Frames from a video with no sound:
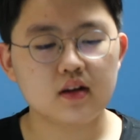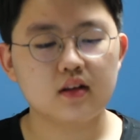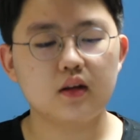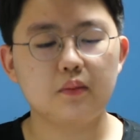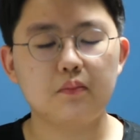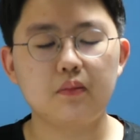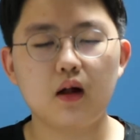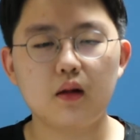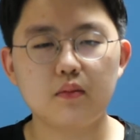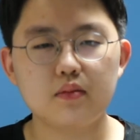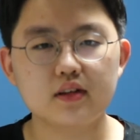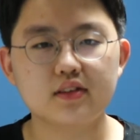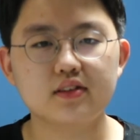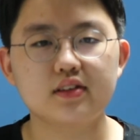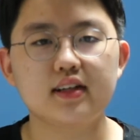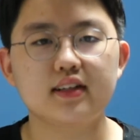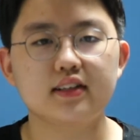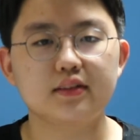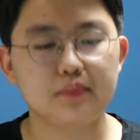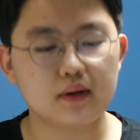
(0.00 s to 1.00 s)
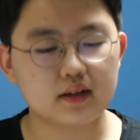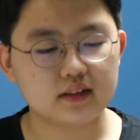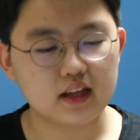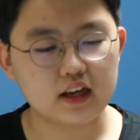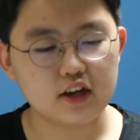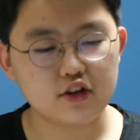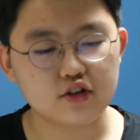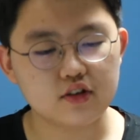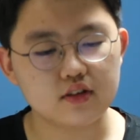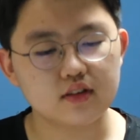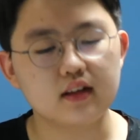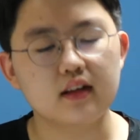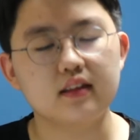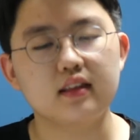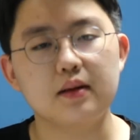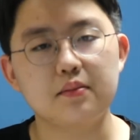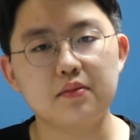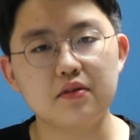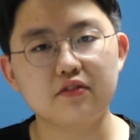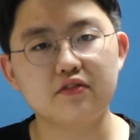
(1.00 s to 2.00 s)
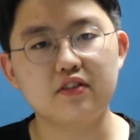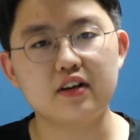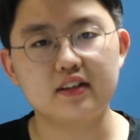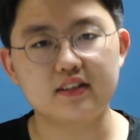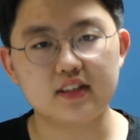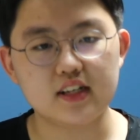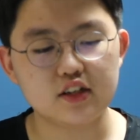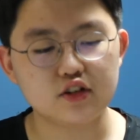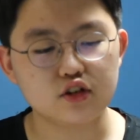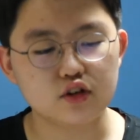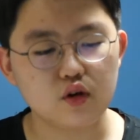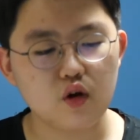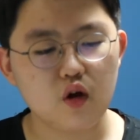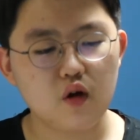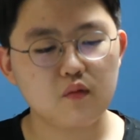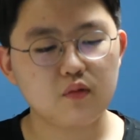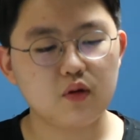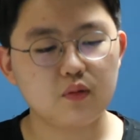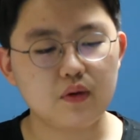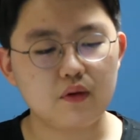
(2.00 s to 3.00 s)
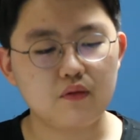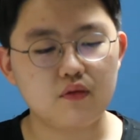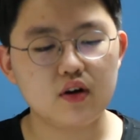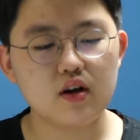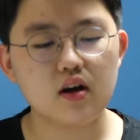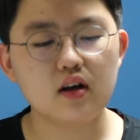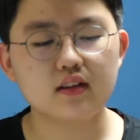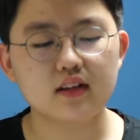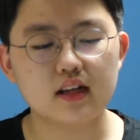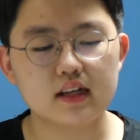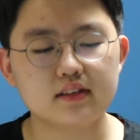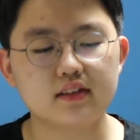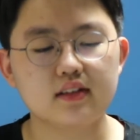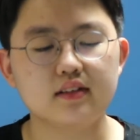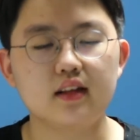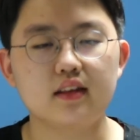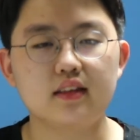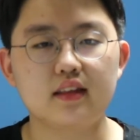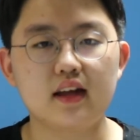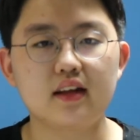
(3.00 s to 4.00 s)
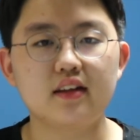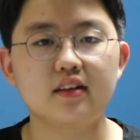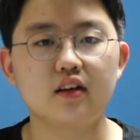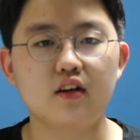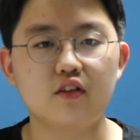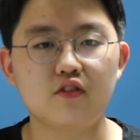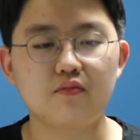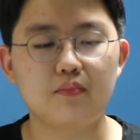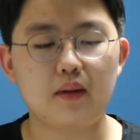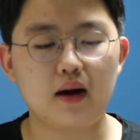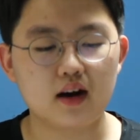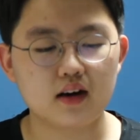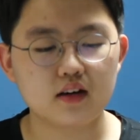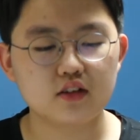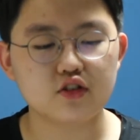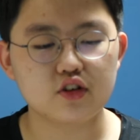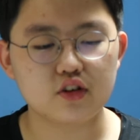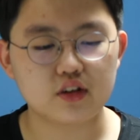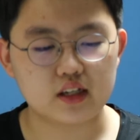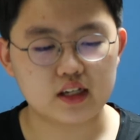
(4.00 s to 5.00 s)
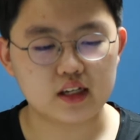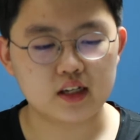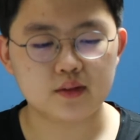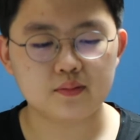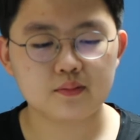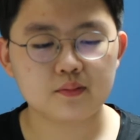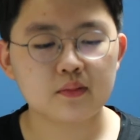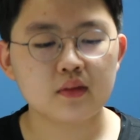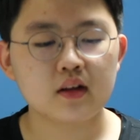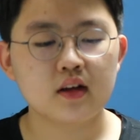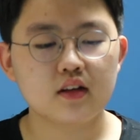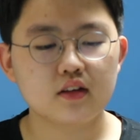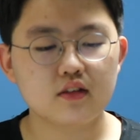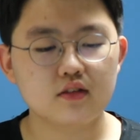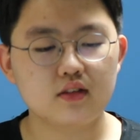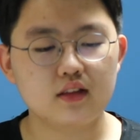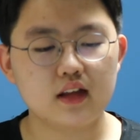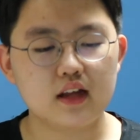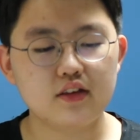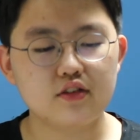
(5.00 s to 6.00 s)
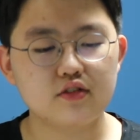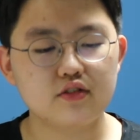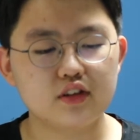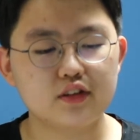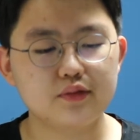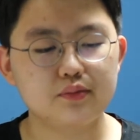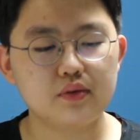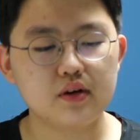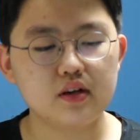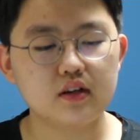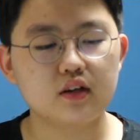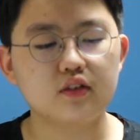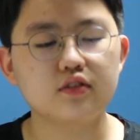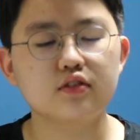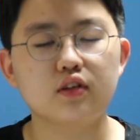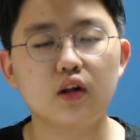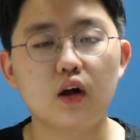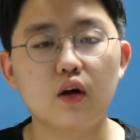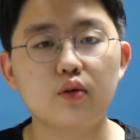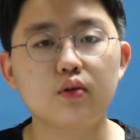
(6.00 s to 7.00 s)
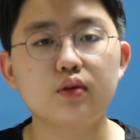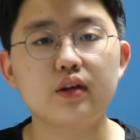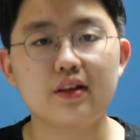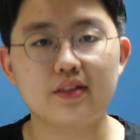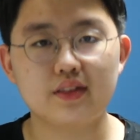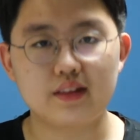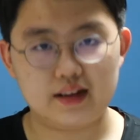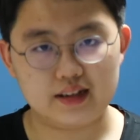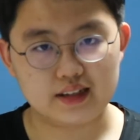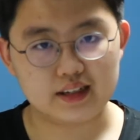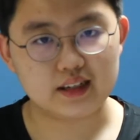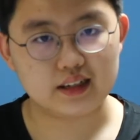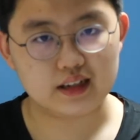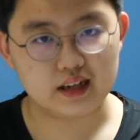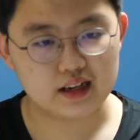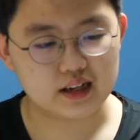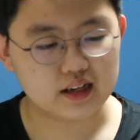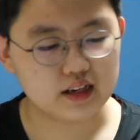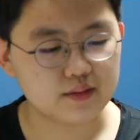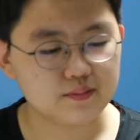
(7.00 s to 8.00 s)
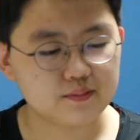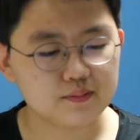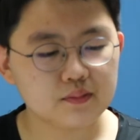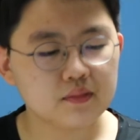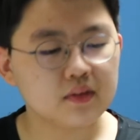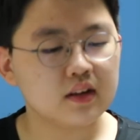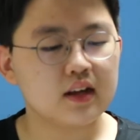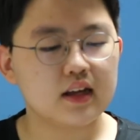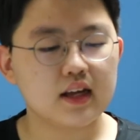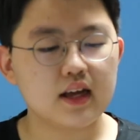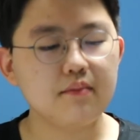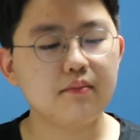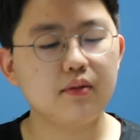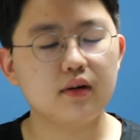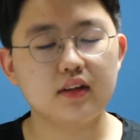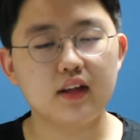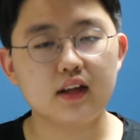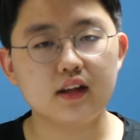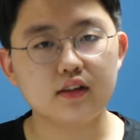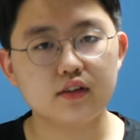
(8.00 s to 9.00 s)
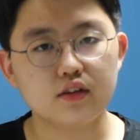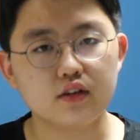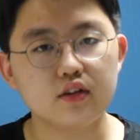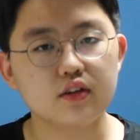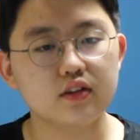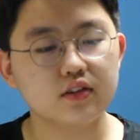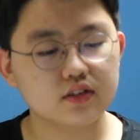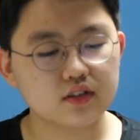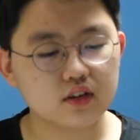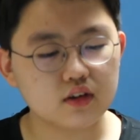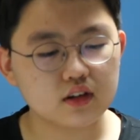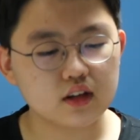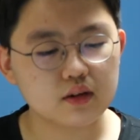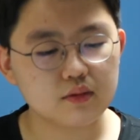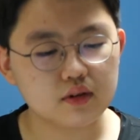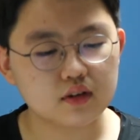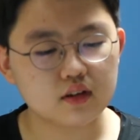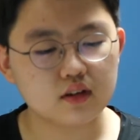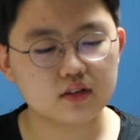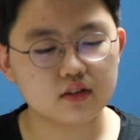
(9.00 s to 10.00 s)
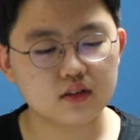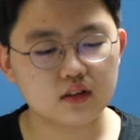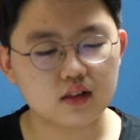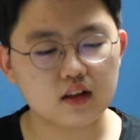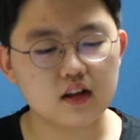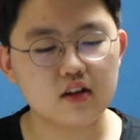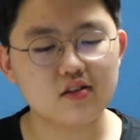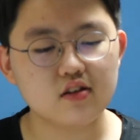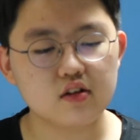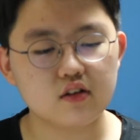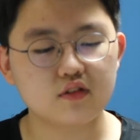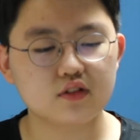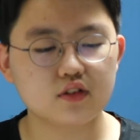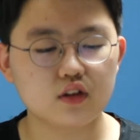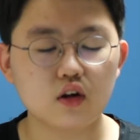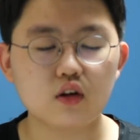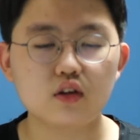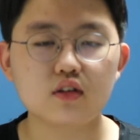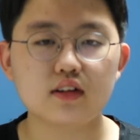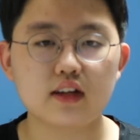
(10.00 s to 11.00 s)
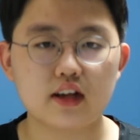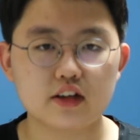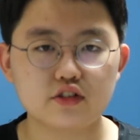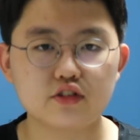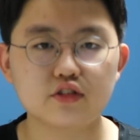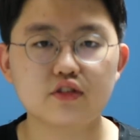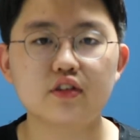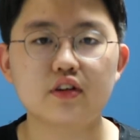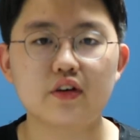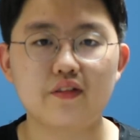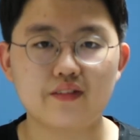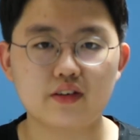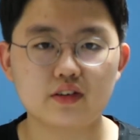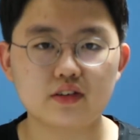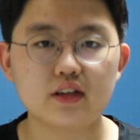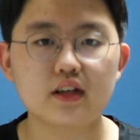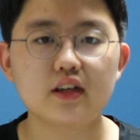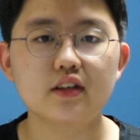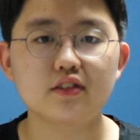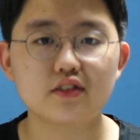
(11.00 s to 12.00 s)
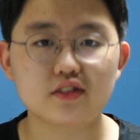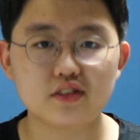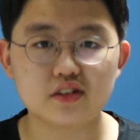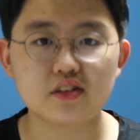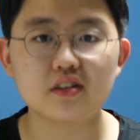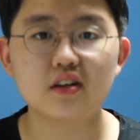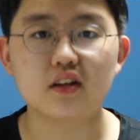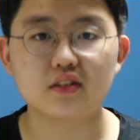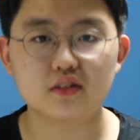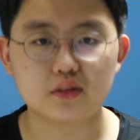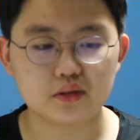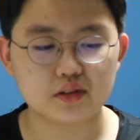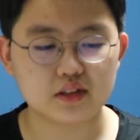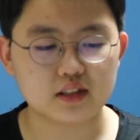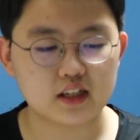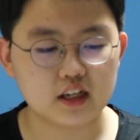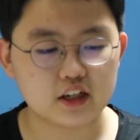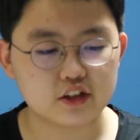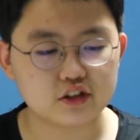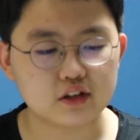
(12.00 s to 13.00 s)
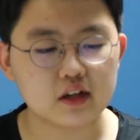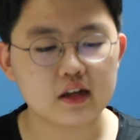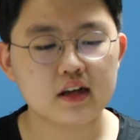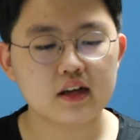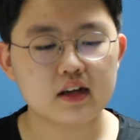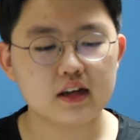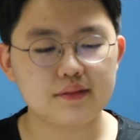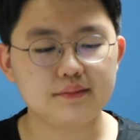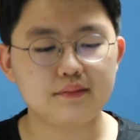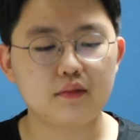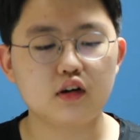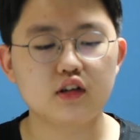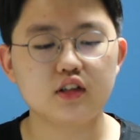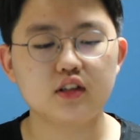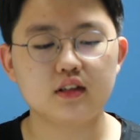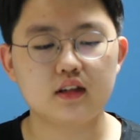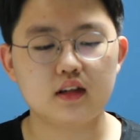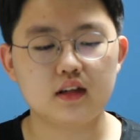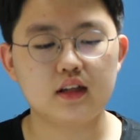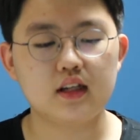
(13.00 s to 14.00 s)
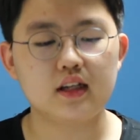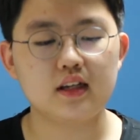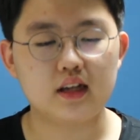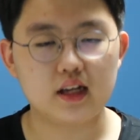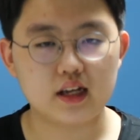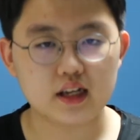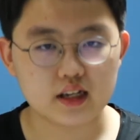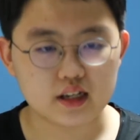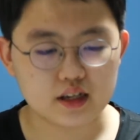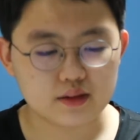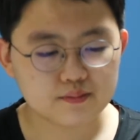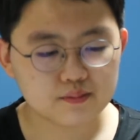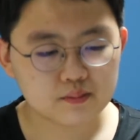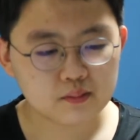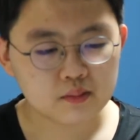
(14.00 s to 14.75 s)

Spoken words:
the public's expectation that democratization would be realized at the death of Park Chung-hee led to the spring of Seoul in 1980. In particular, starting with the launch of Seoul National University Student Association in March 1980,